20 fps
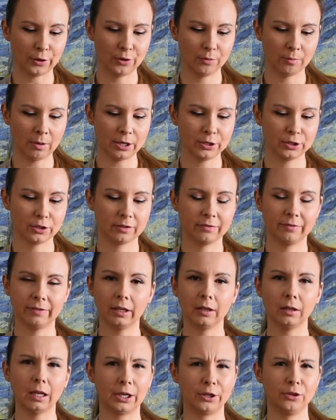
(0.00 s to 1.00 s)
you might just
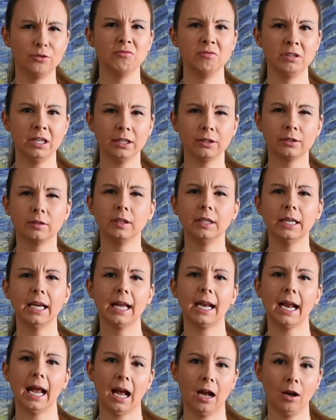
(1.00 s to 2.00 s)
feel like you need to
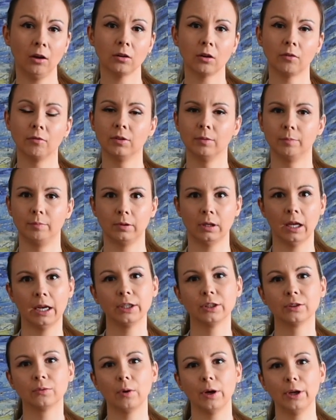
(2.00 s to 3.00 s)
get out of the
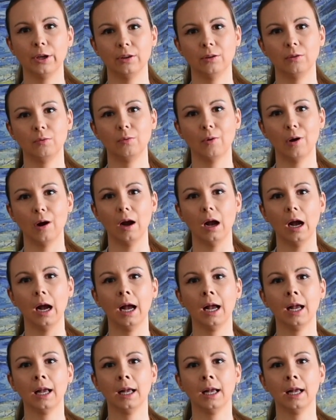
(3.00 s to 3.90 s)
place where you were